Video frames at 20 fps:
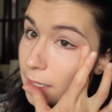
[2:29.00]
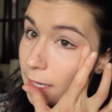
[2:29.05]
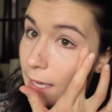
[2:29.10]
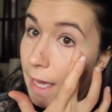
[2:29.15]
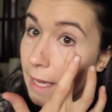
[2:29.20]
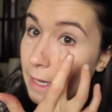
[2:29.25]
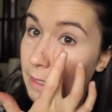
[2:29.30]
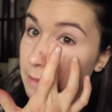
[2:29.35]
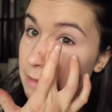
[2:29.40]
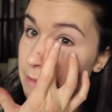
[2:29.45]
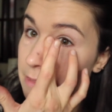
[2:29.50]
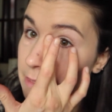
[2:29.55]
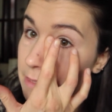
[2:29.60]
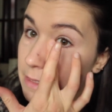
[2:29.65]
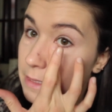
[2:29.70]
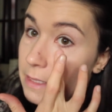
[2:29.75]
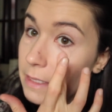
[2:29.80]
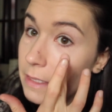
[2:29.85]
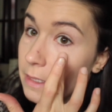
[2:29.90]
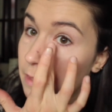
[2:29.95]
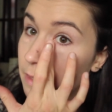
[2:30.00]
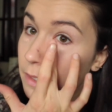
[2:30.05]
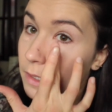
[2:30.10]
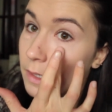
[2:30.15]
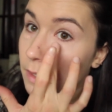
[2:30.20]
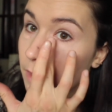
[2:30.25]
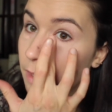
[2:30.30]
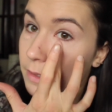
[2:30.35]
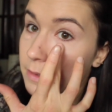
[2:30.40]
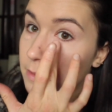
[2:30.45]
It acts
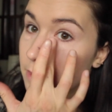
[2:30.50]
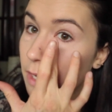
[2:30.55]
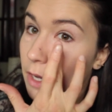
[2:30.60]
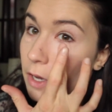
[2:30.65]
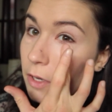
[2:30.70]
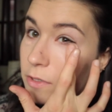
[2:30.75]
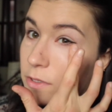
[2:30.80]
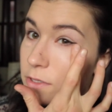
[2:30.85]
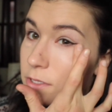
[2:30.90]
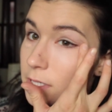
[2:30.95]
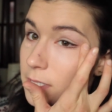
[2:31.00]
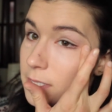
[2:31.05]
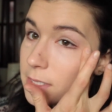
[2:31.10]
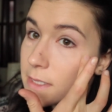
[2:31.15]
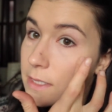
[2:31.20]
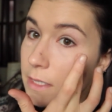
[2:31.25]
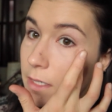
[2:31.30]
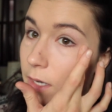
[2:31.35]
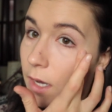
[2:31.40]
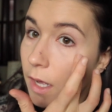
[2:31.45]
as a contrasting